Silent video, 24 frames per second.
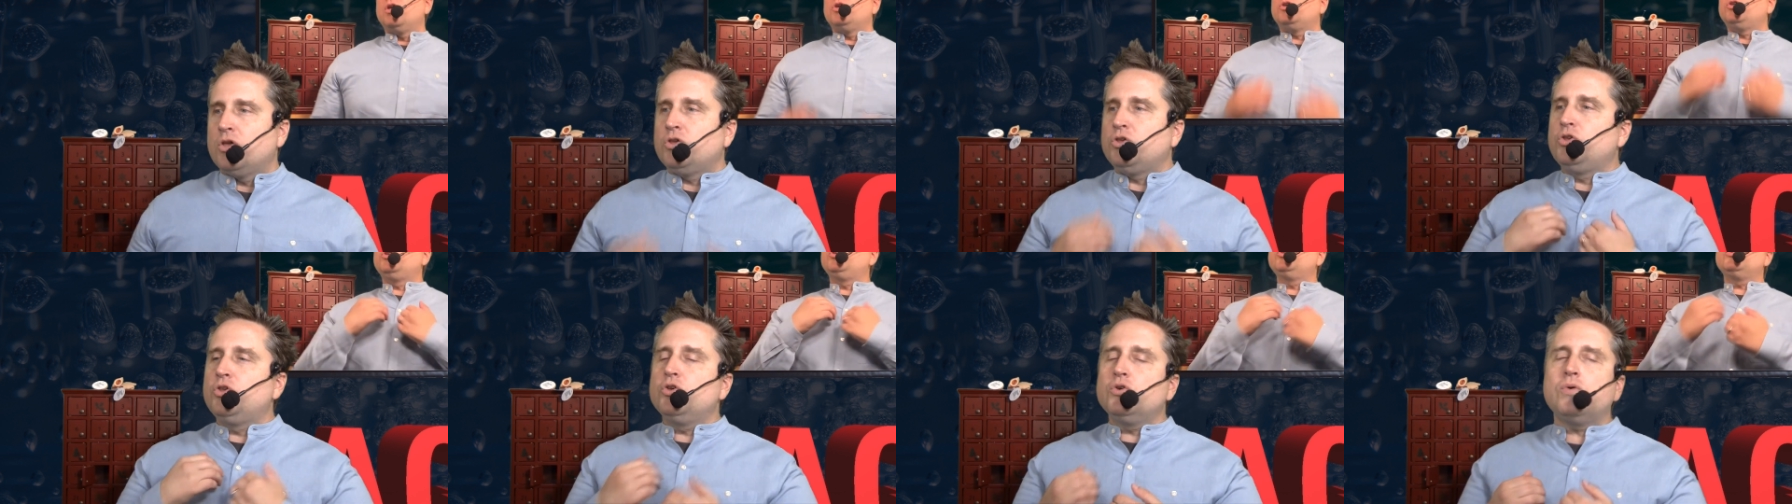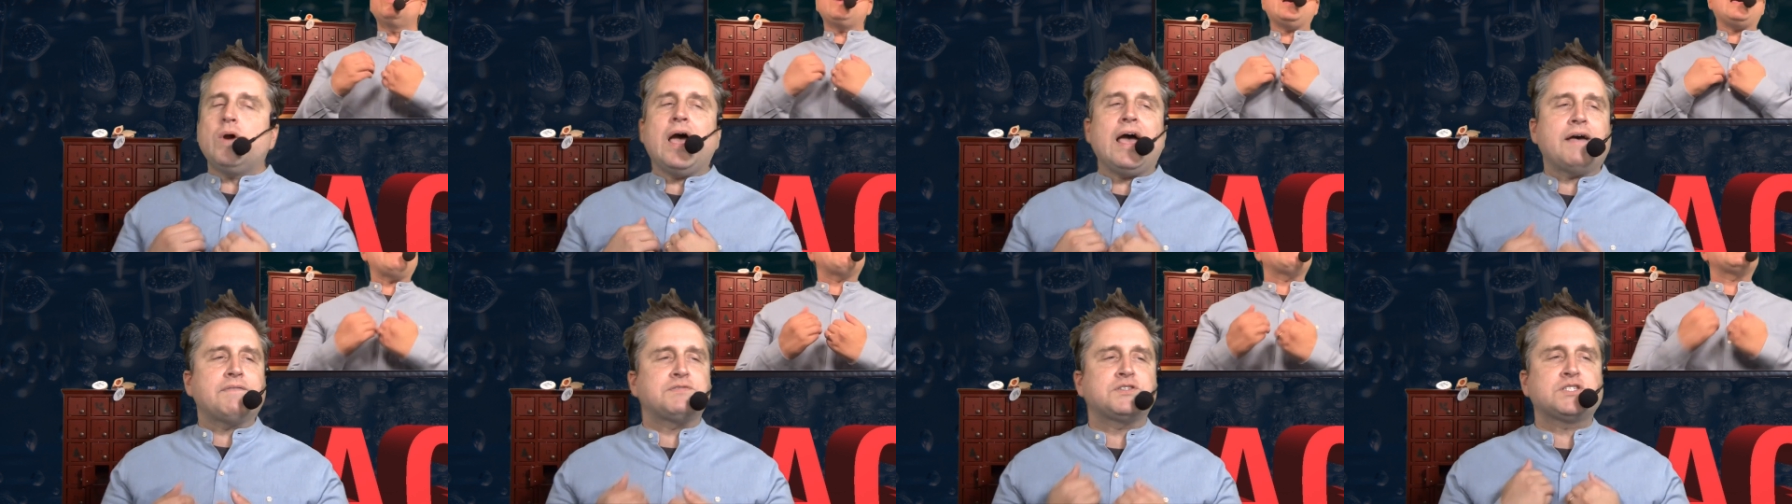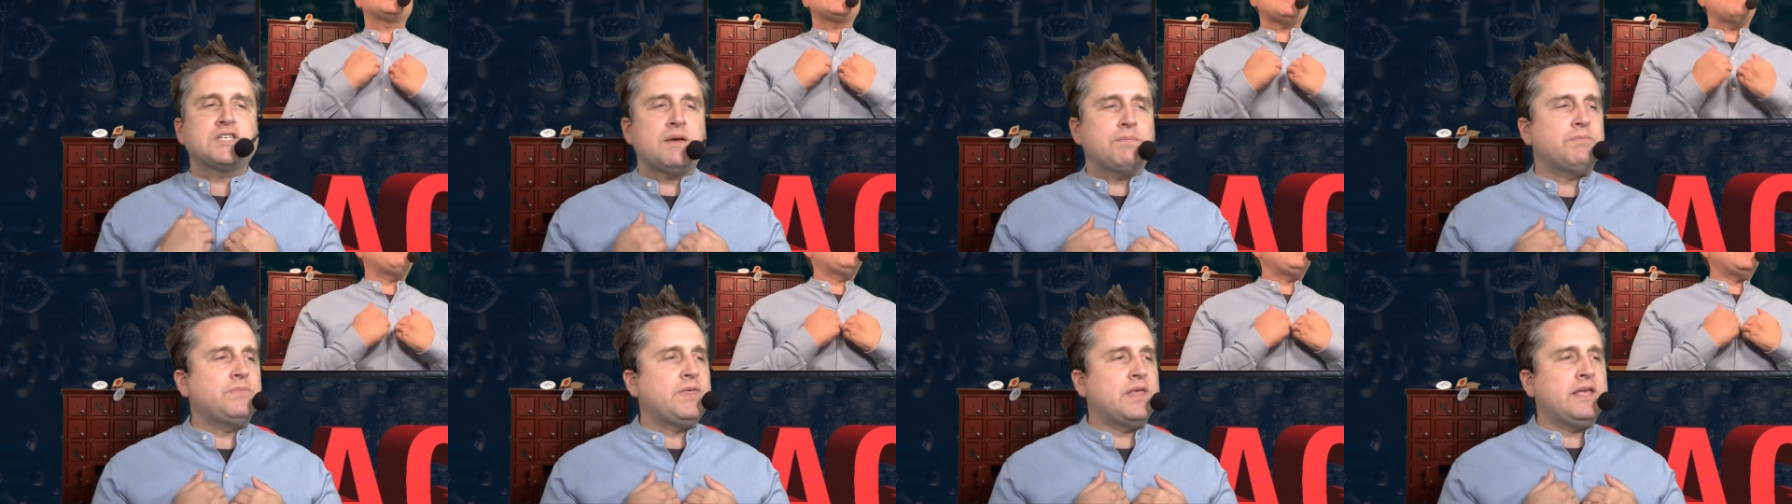You have
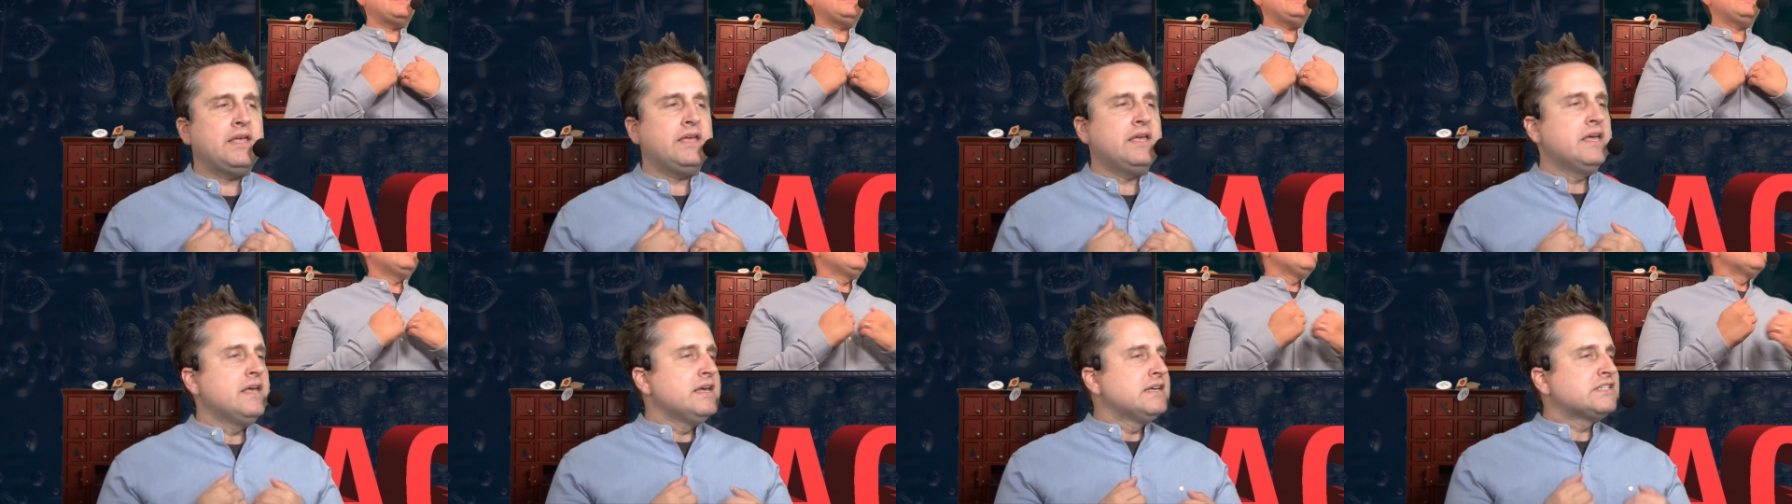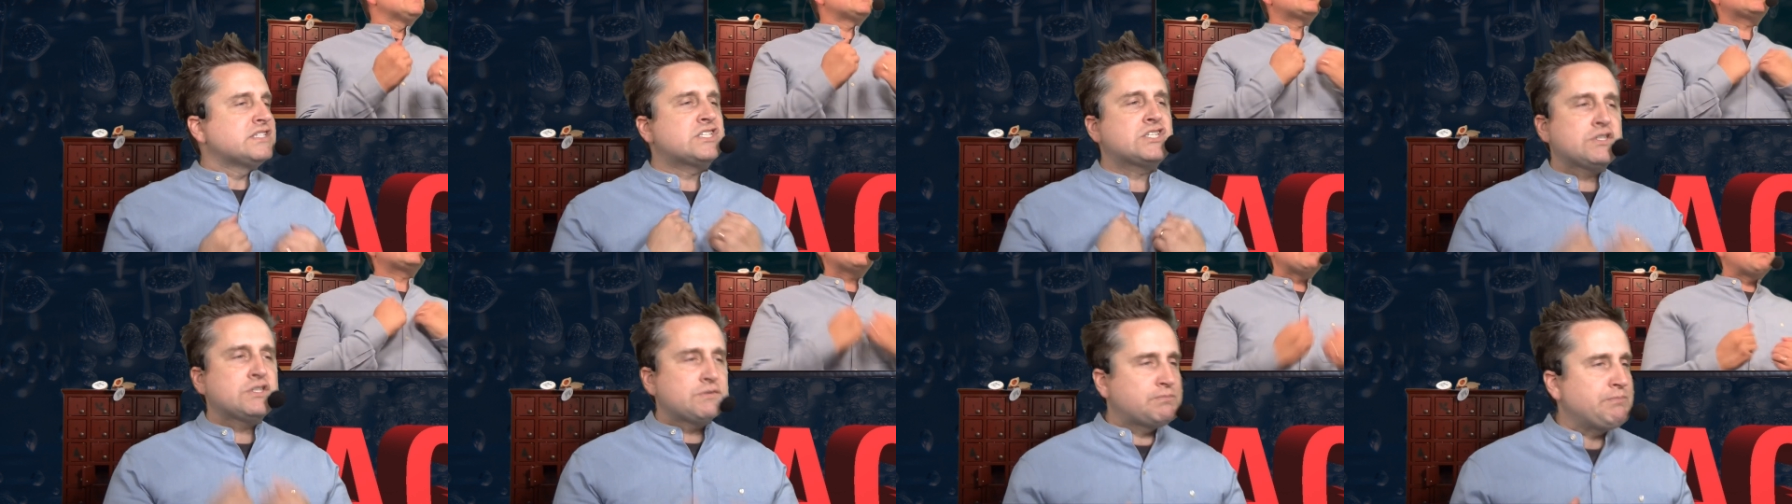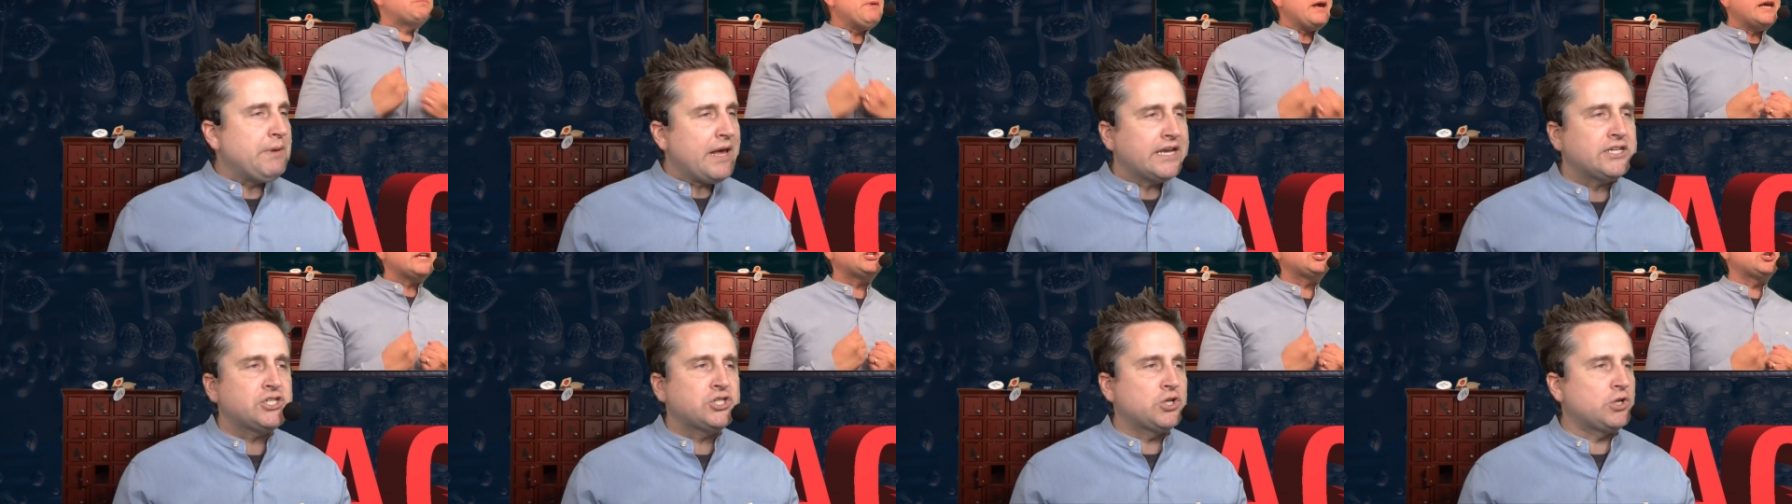something
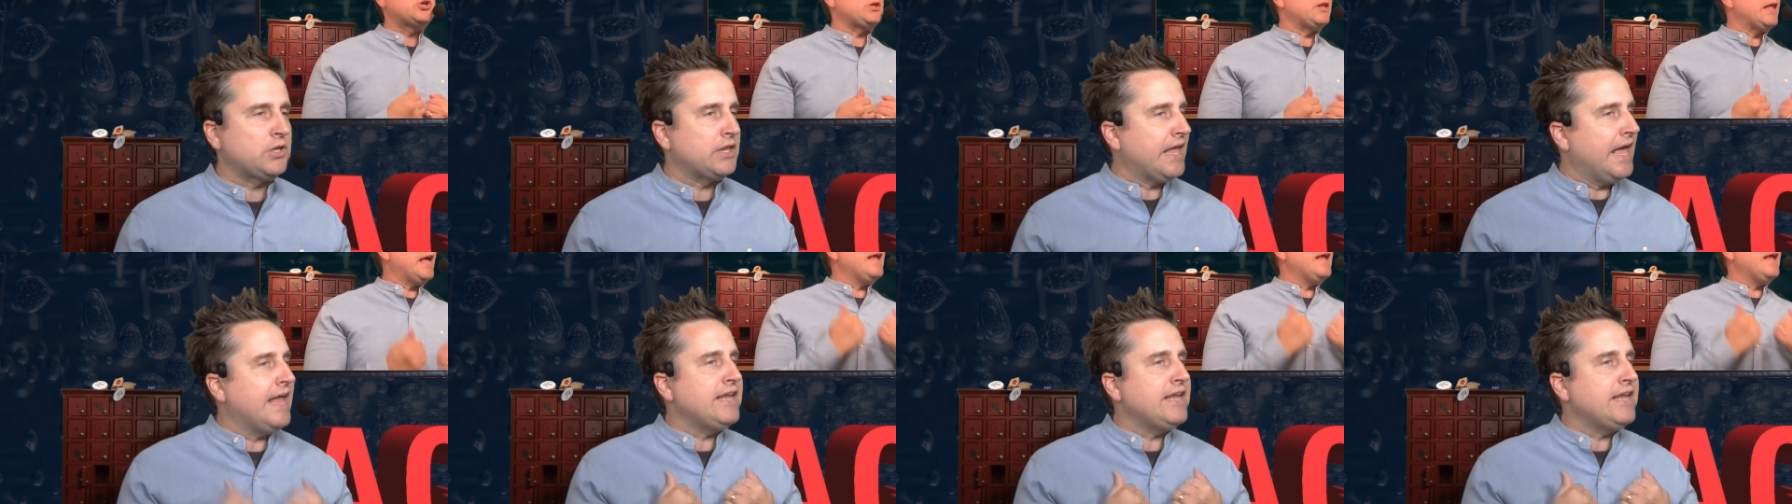special